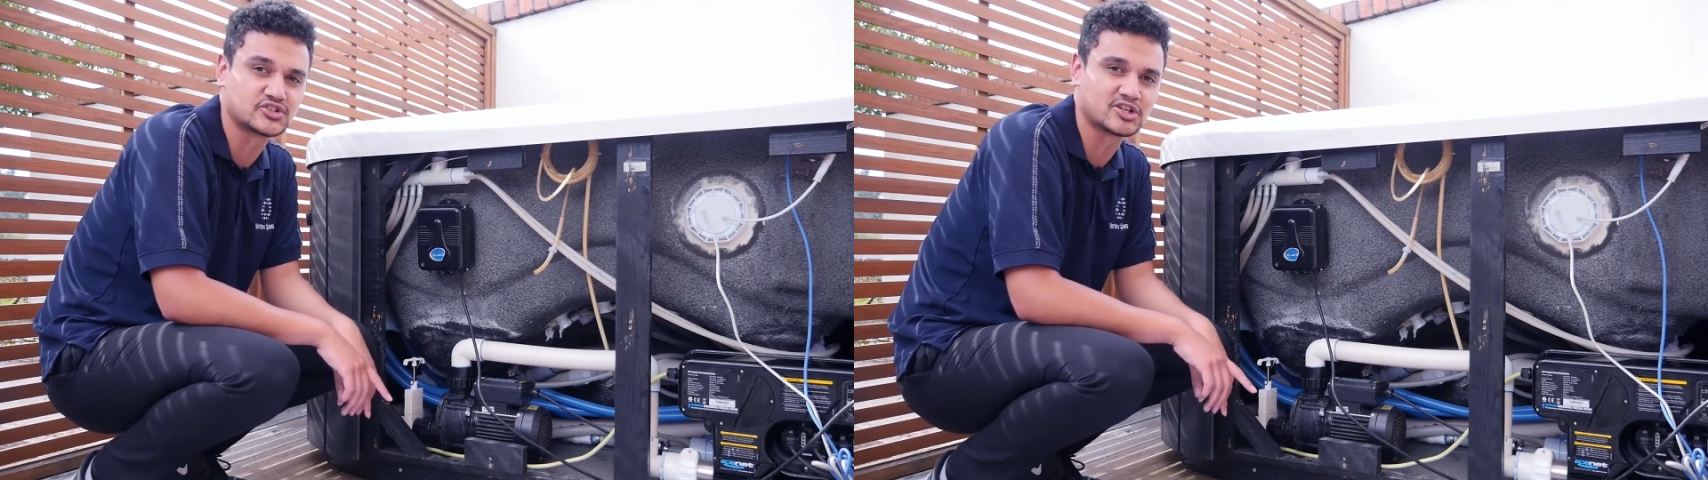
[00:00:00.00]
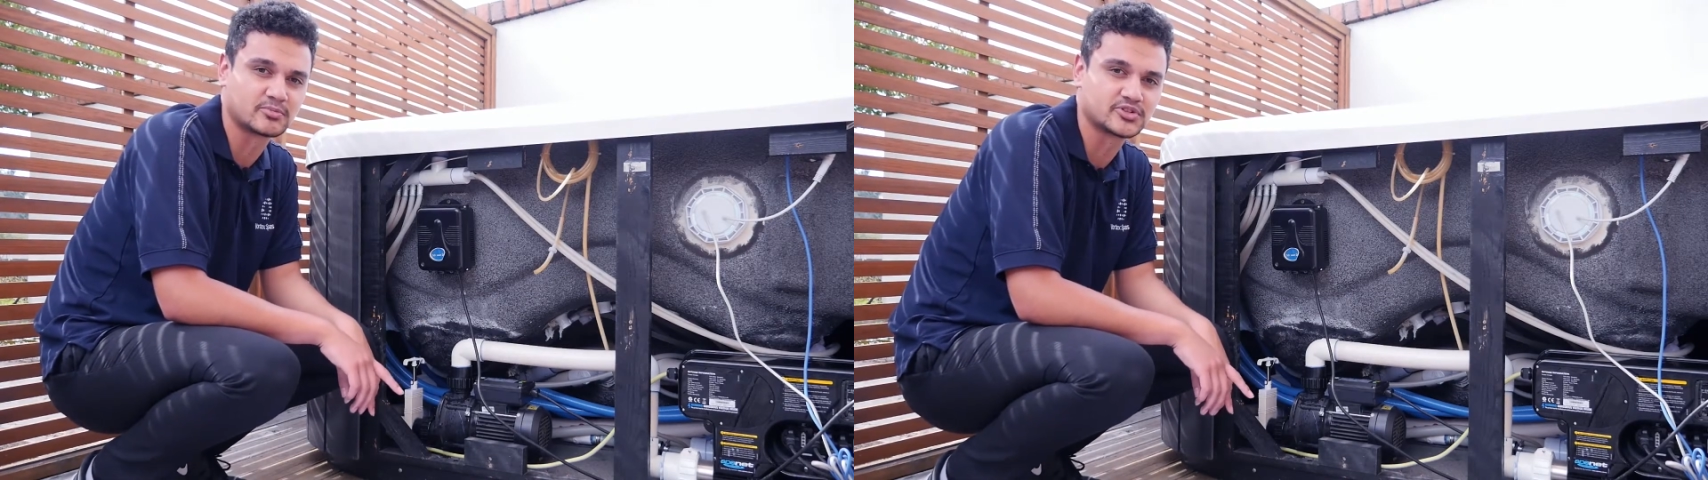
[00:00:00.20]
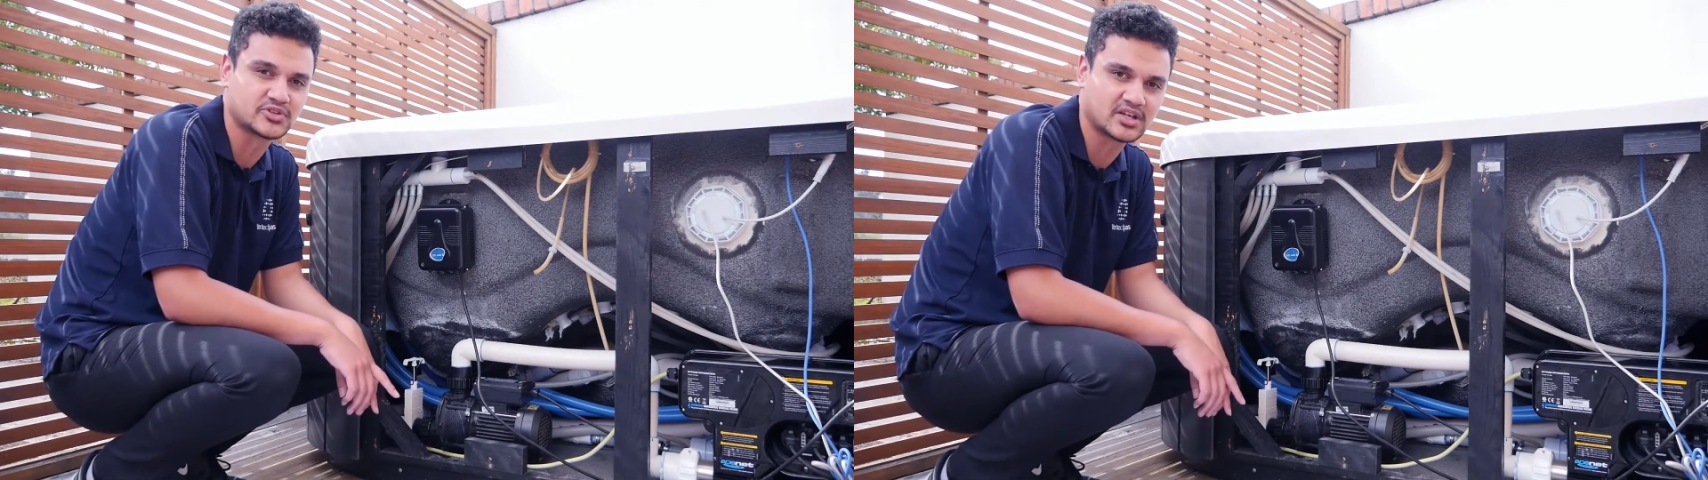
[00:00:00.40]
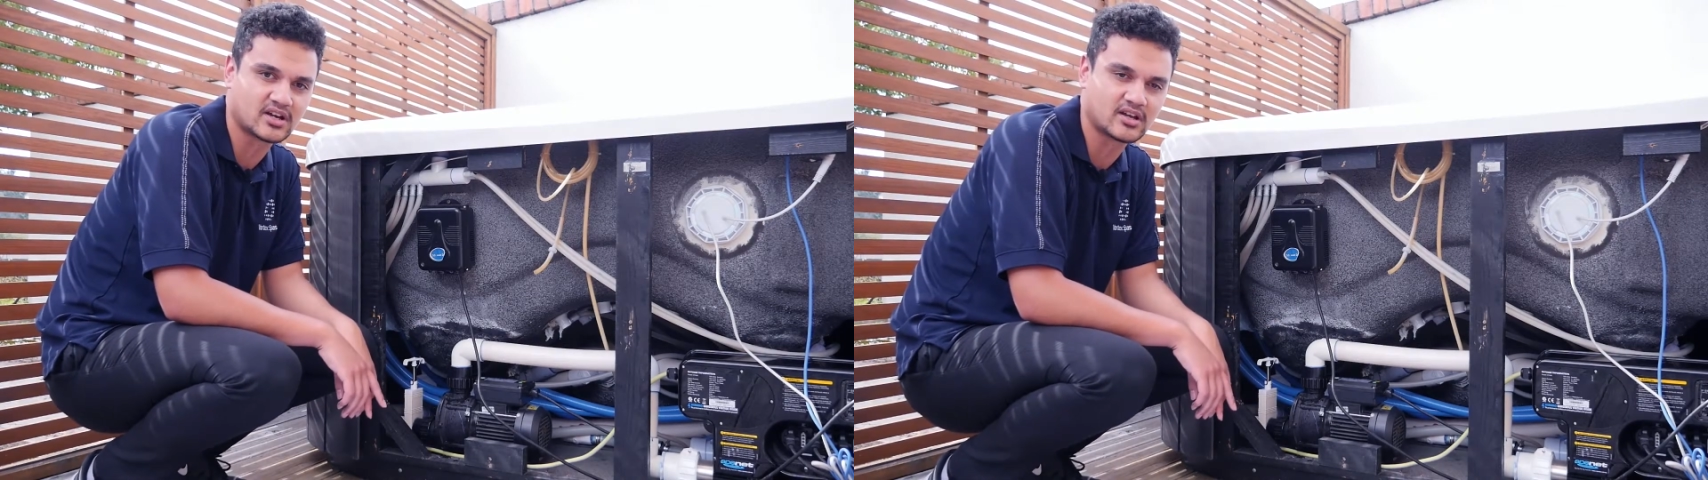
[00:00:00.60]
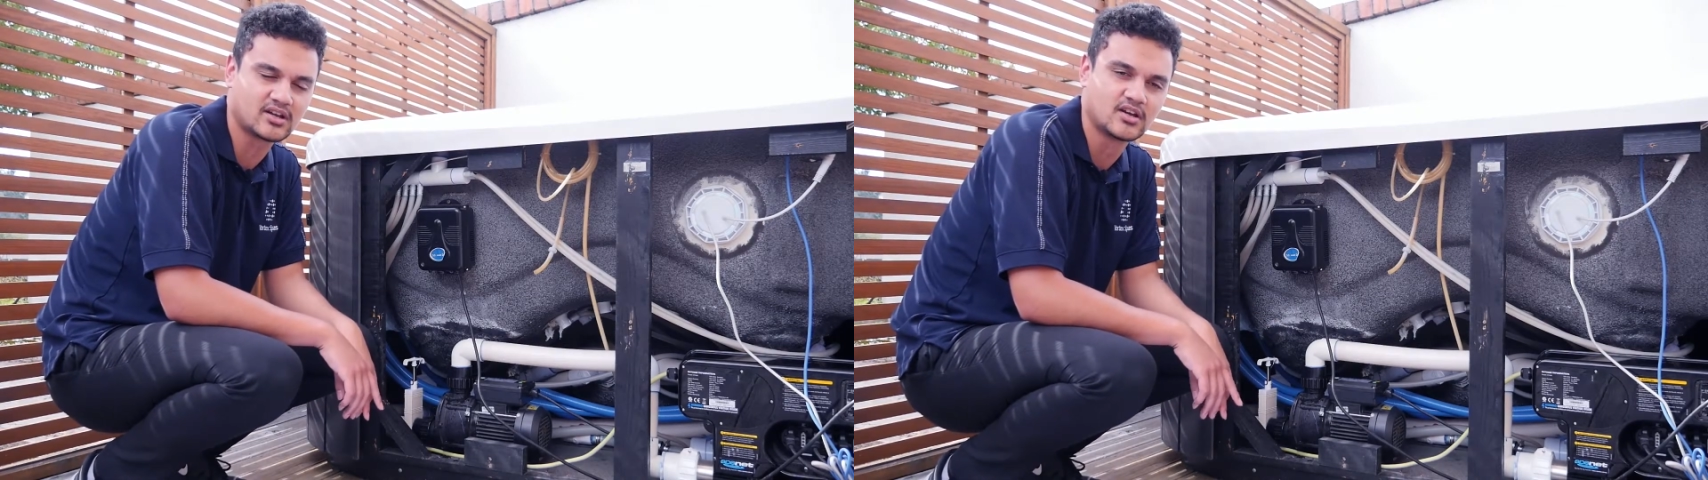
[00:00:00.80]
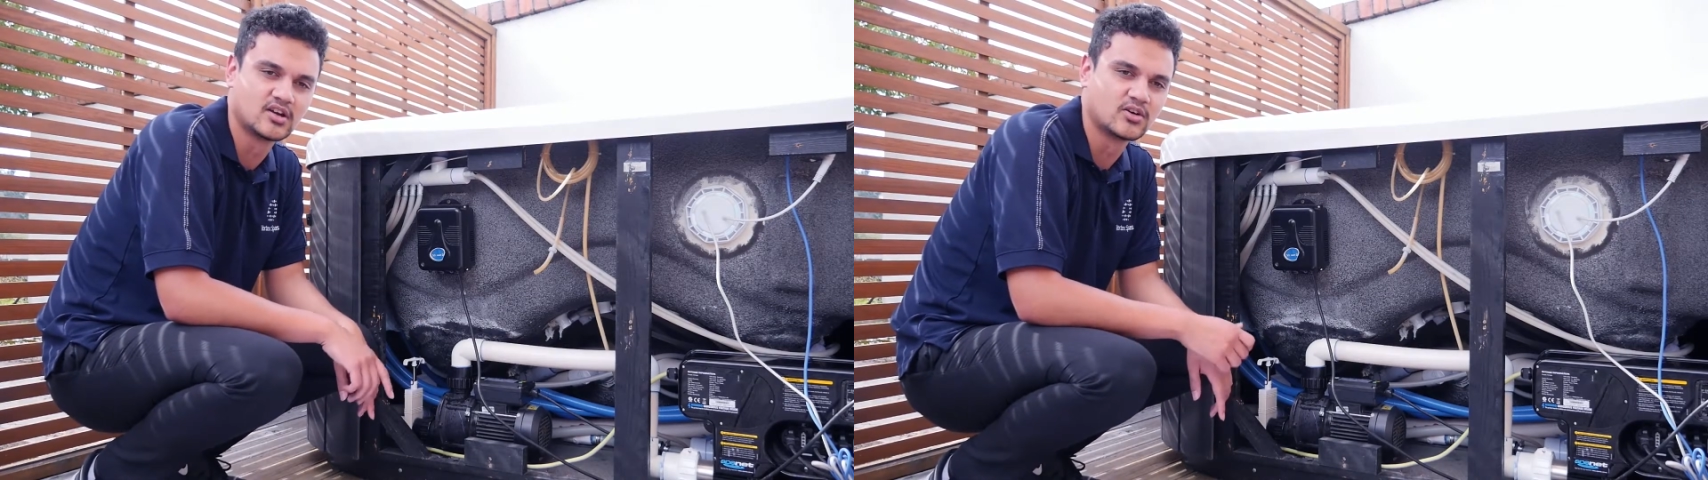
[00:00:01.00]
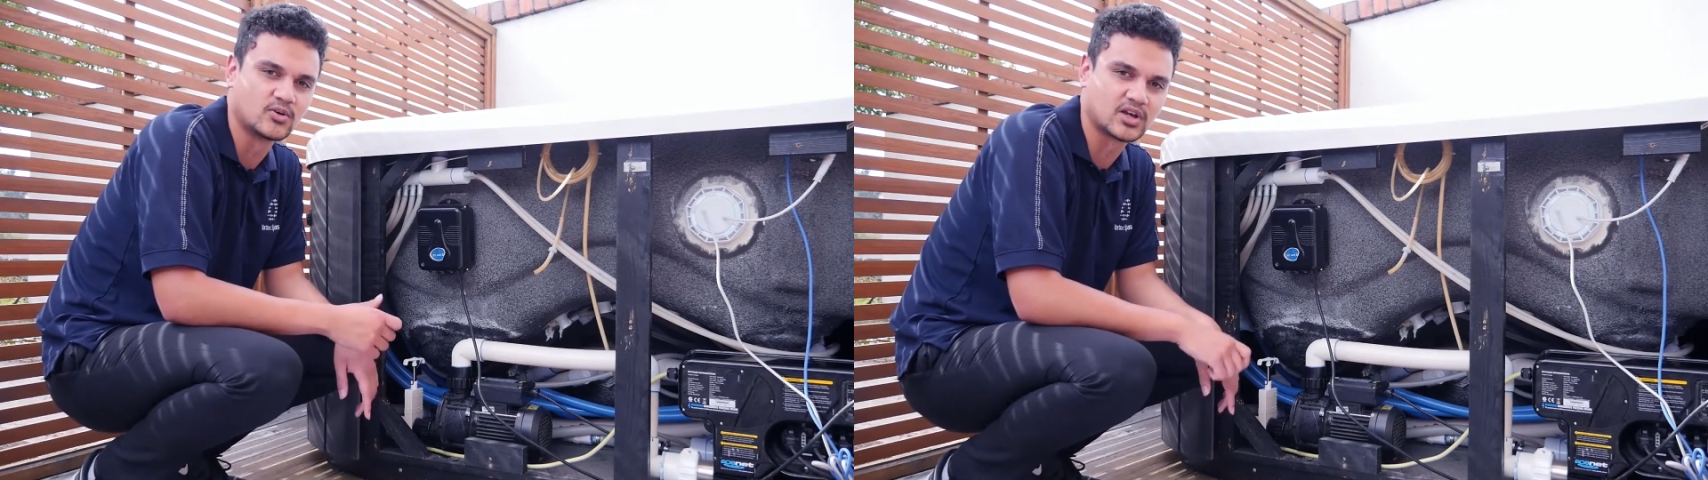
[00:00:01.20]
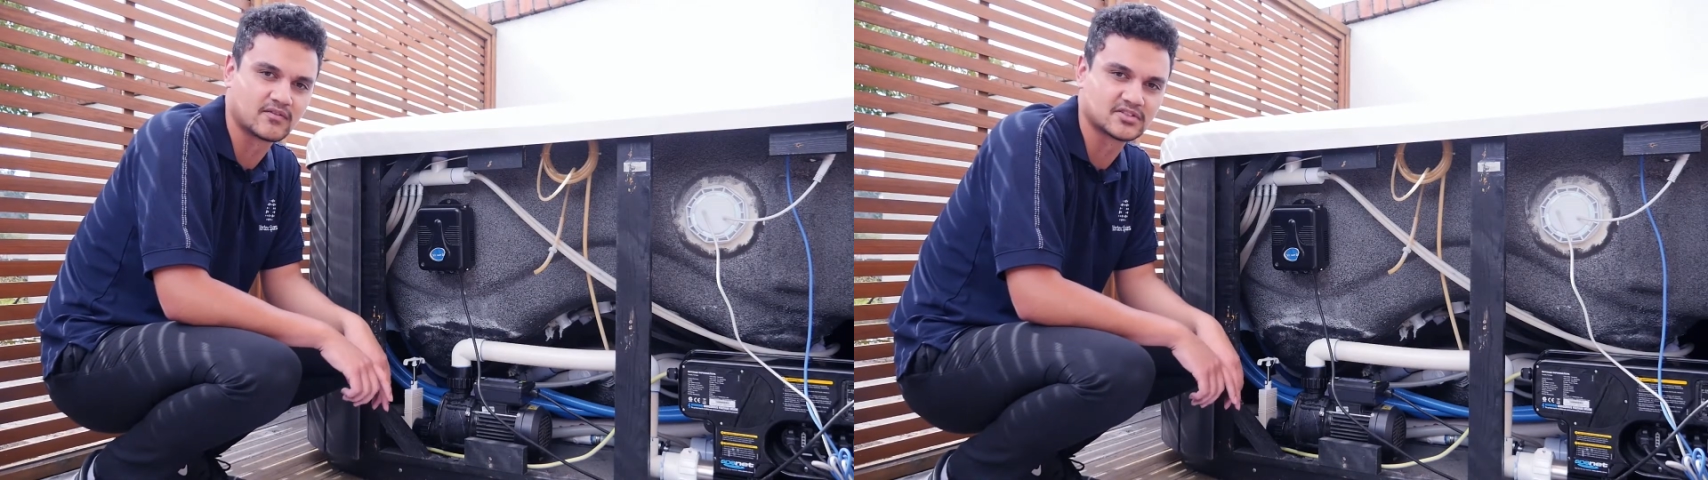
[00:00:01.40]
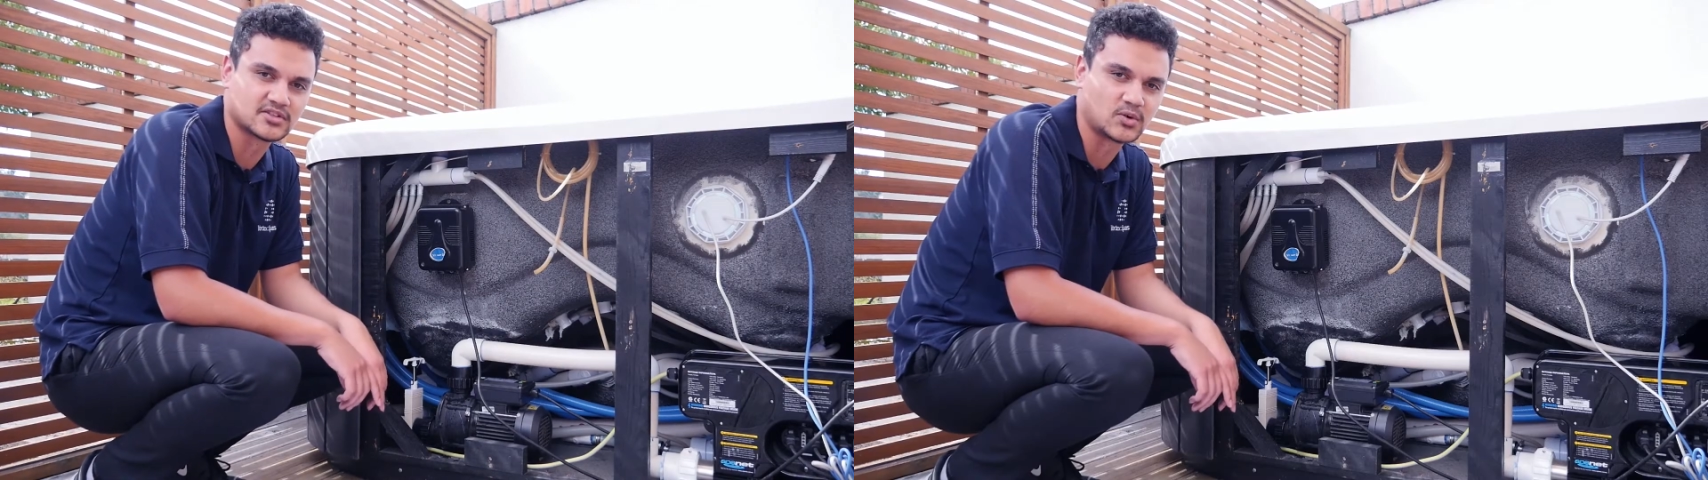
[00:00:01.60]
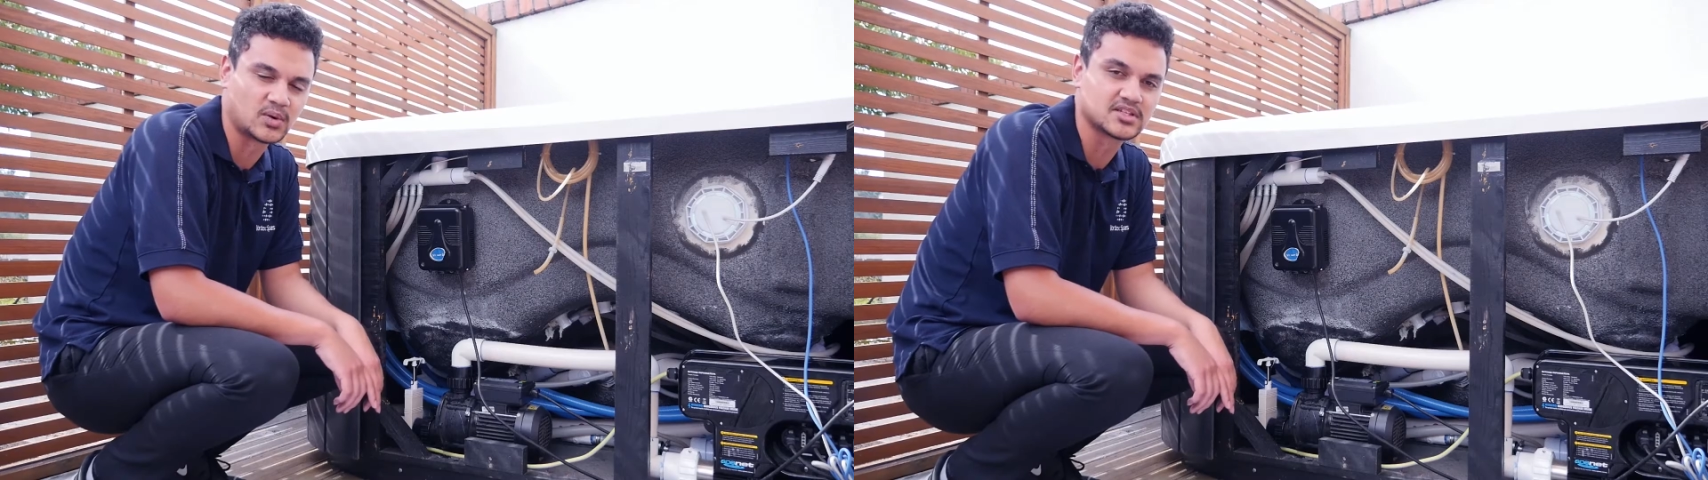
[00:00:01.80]
troubleshooting guide or give us
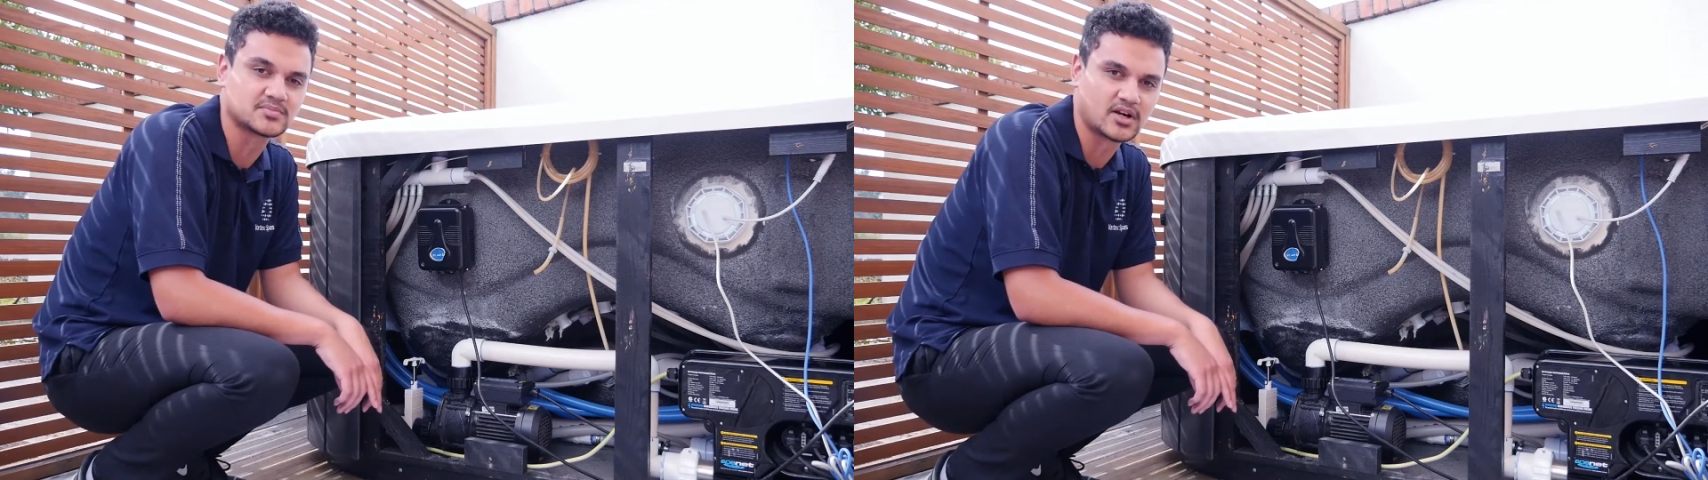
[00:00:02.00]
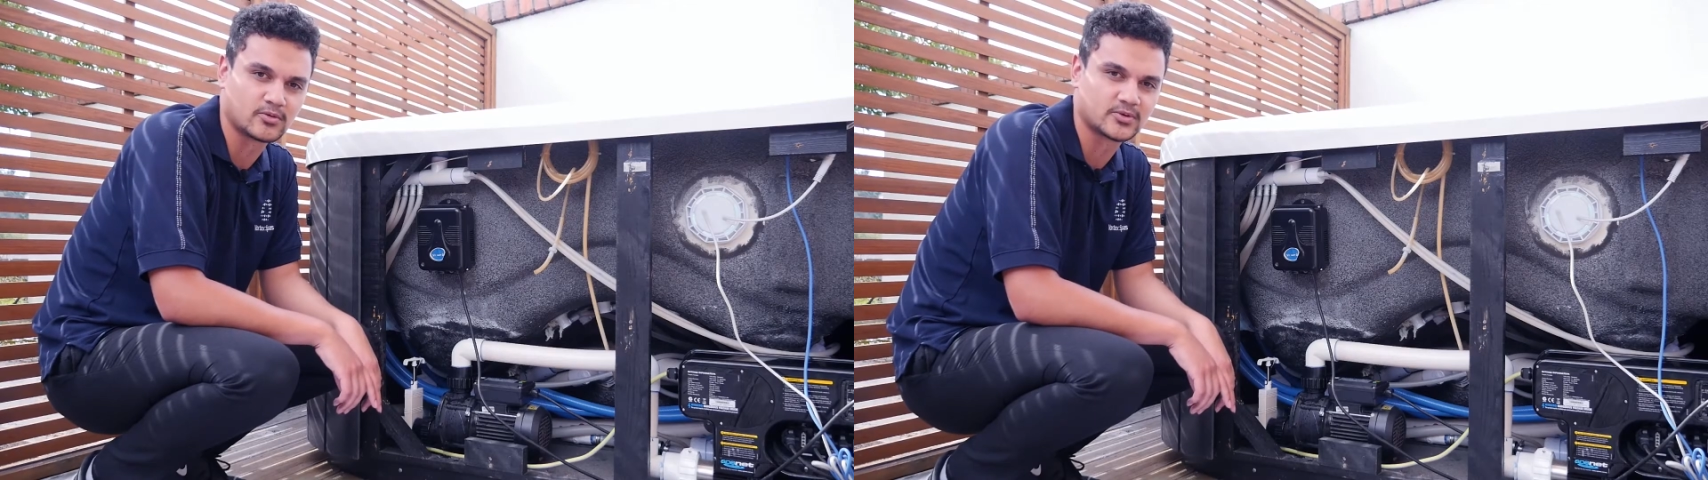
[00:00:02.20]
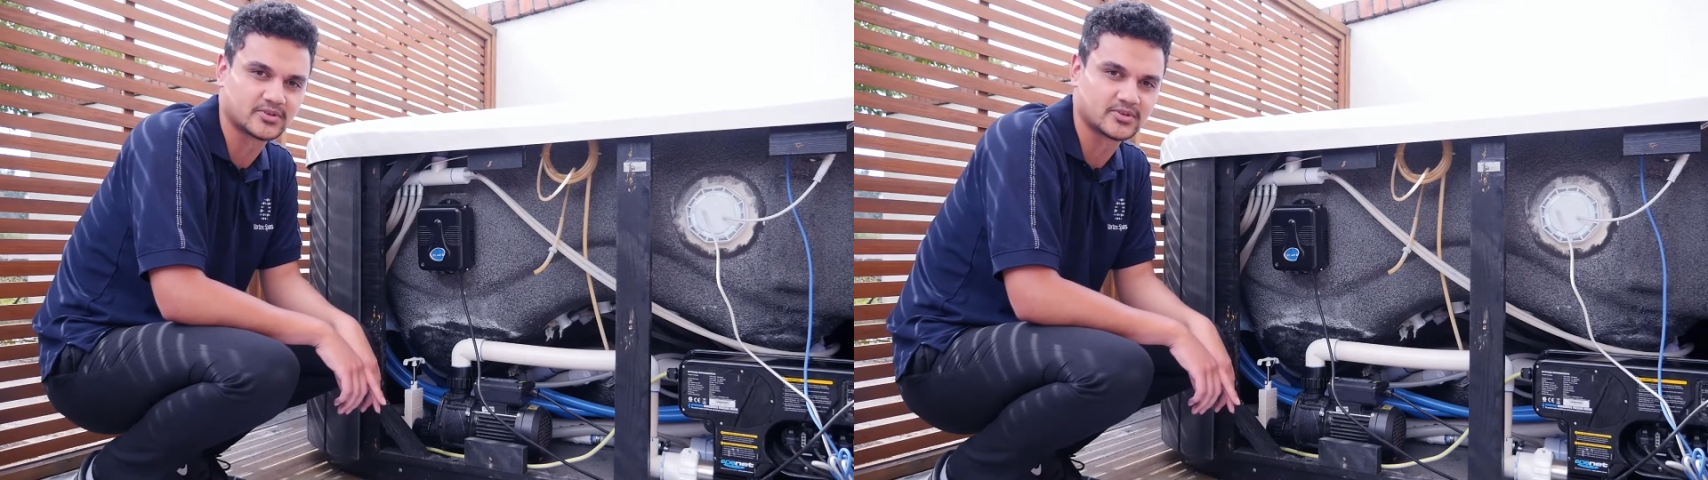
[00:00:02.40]
a call at Spa.